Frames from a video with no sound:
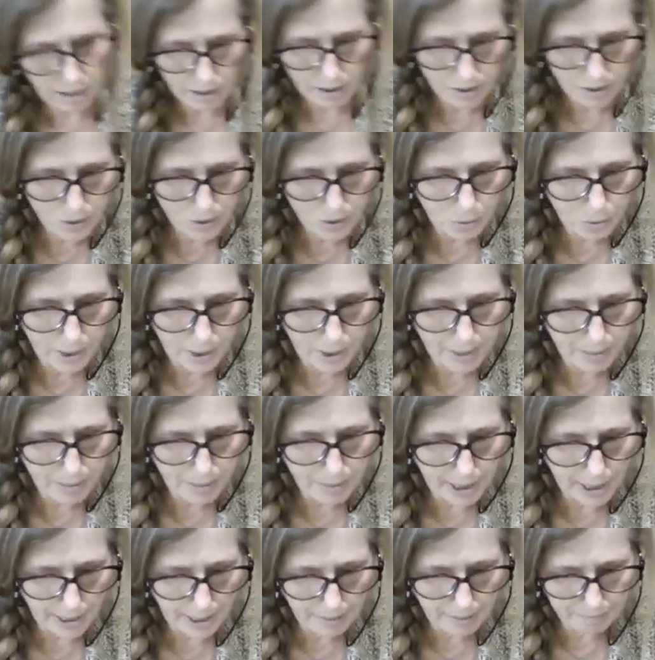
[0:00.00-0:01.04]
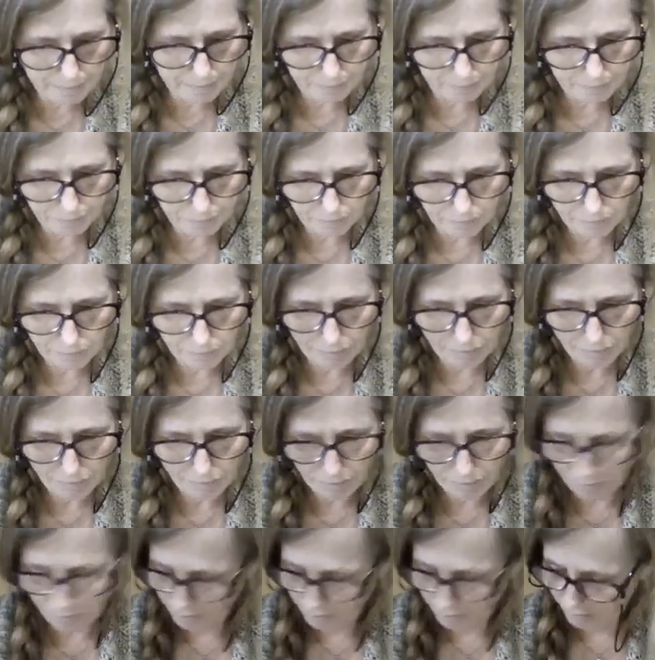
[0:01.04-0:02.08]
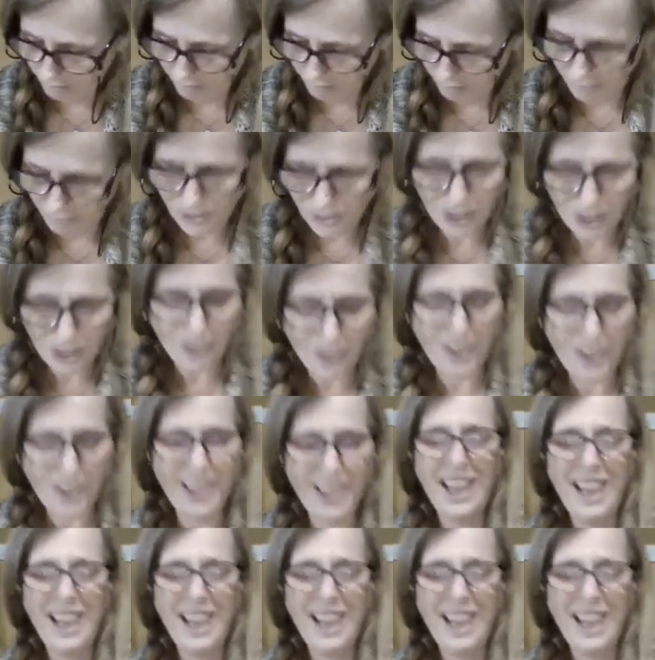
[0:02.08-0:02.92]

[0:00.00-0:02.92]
Sweaty me. So,